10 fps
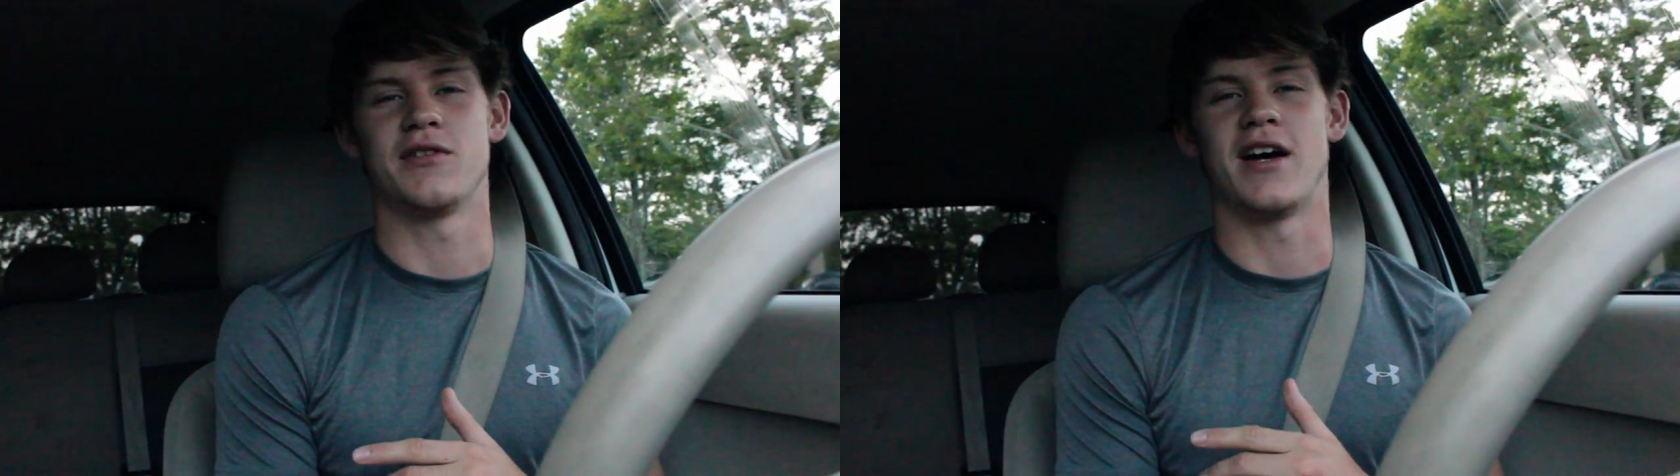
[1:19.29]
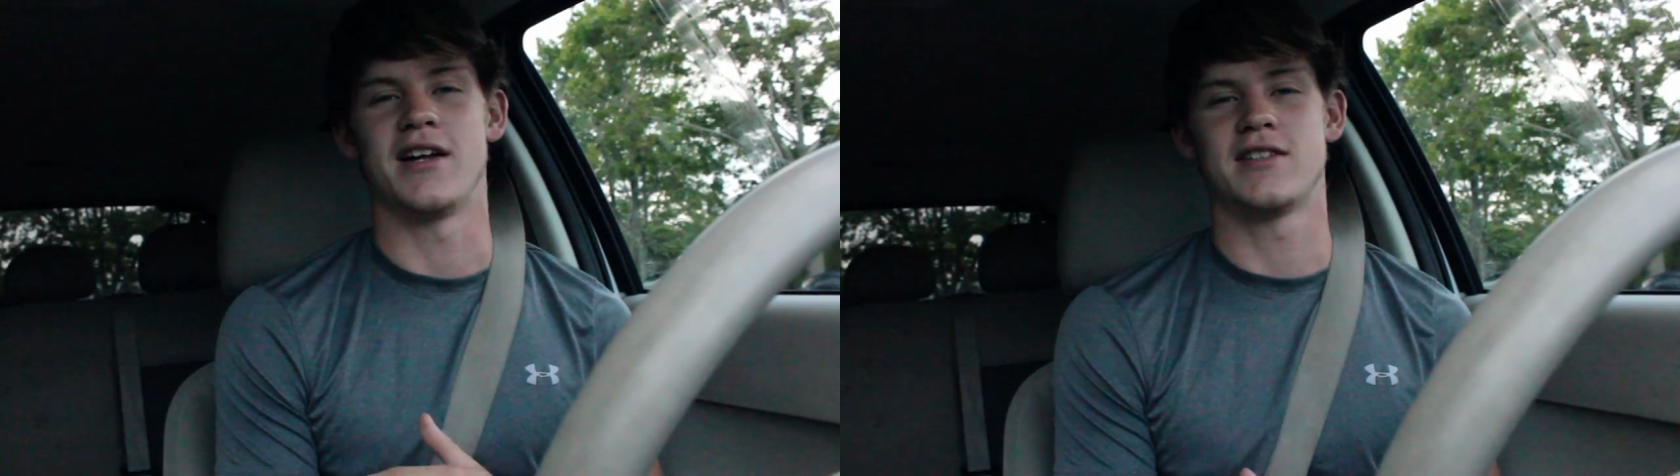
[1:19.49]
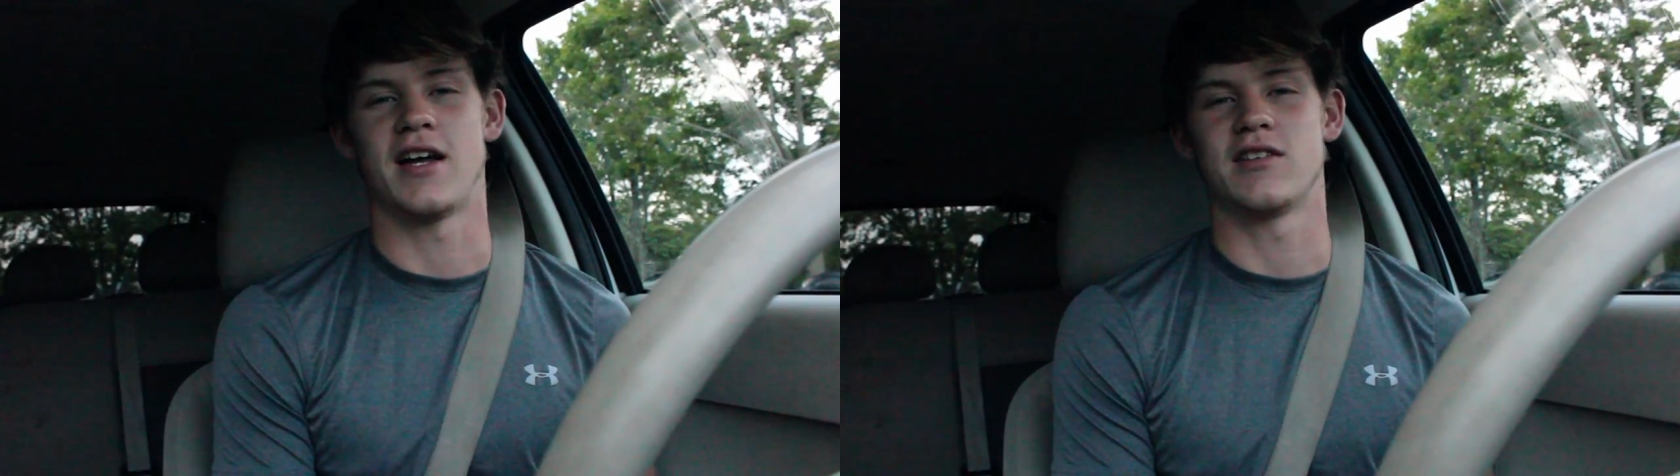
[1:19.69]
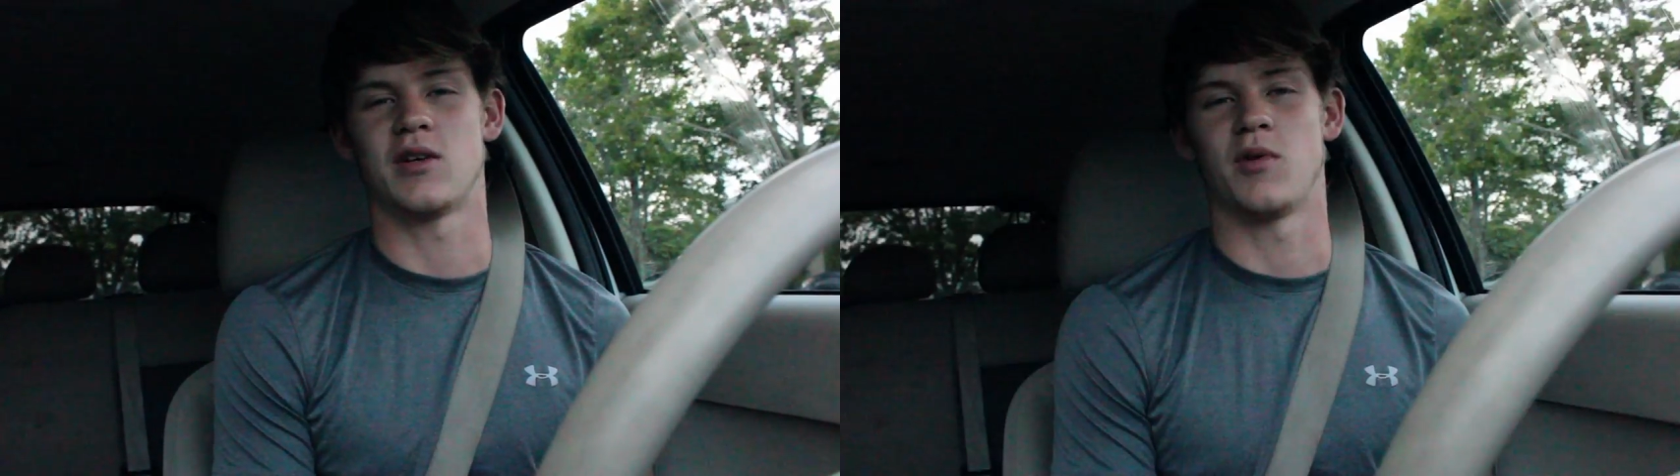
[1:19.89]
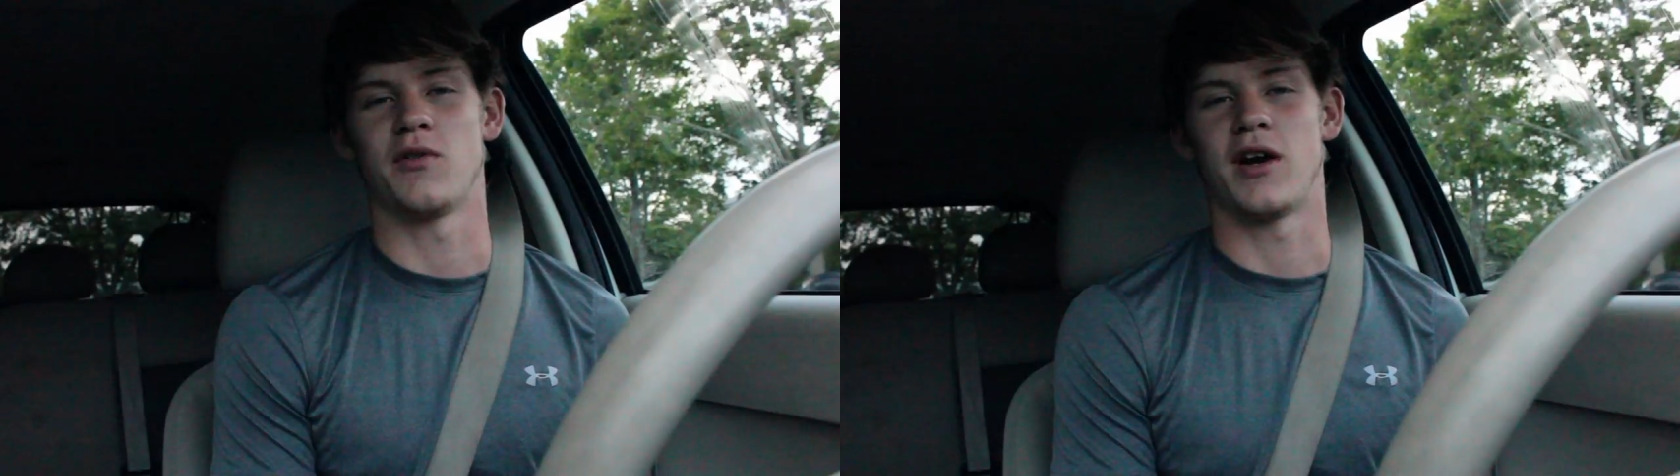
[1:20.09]
or 9.10,
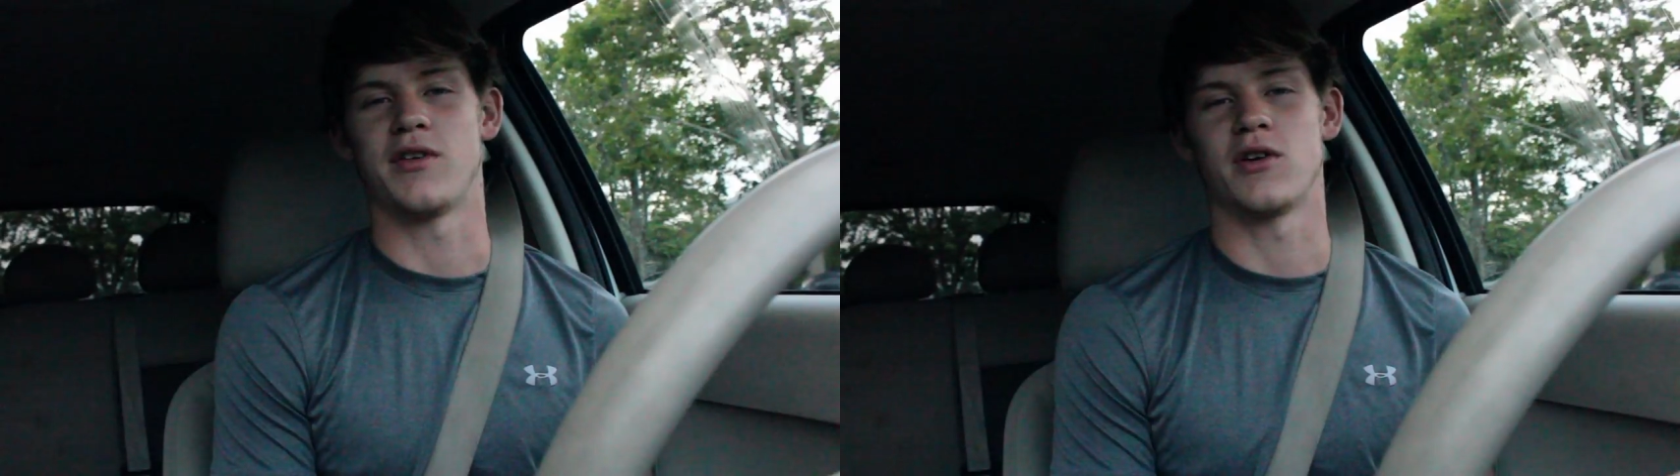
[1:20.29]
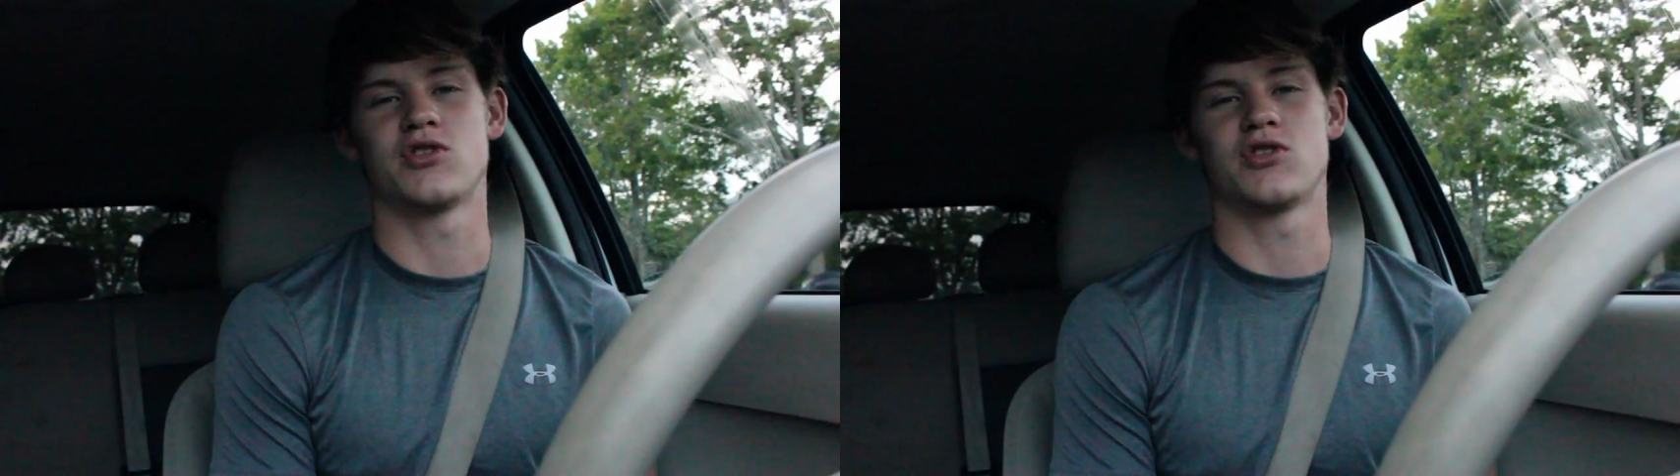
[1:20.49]
somewhere around there.